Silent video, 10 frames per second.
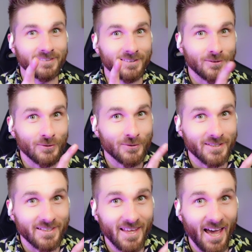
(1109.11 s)
Did you
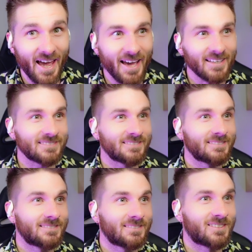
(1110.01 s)
see that?
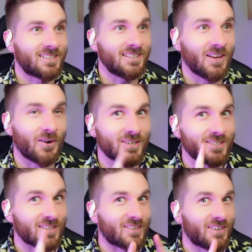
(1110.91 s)
She
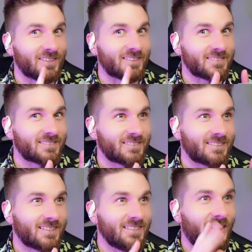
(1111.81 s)
noticed it too.
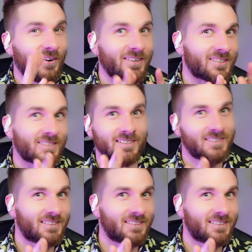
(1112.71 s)
She noticed.